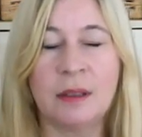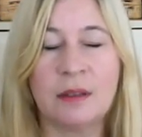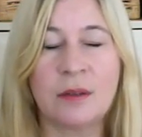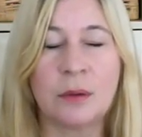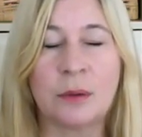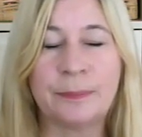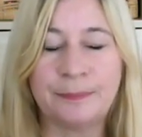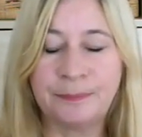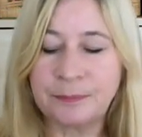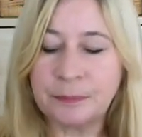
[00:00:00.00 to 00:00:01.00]
So
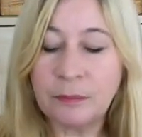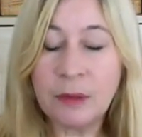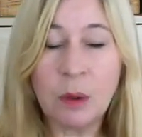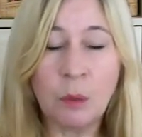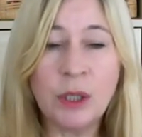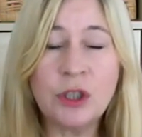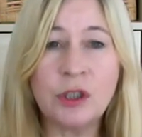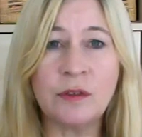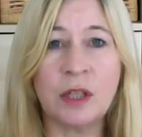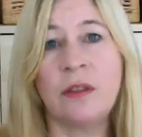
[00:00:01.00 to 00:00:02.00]
once
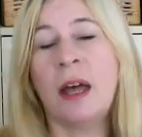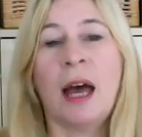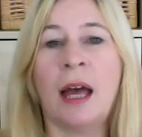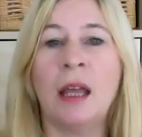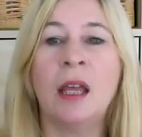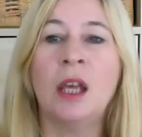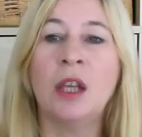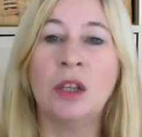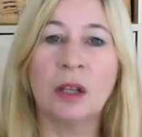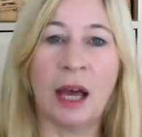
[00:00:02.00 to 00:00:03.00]
you've done that,
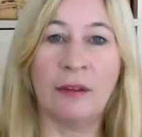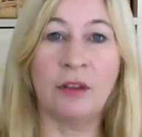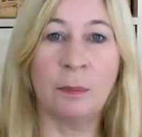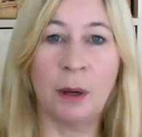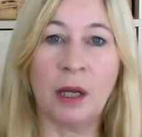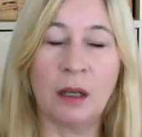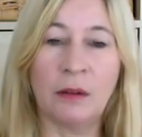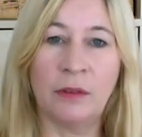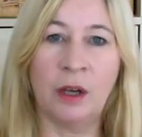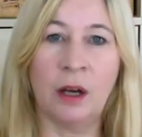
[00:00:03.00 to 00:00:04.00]
you'll have your bucket
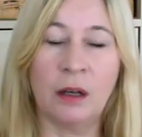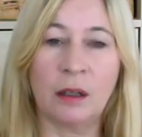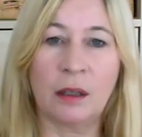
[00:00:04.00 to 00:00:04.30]
of yuck,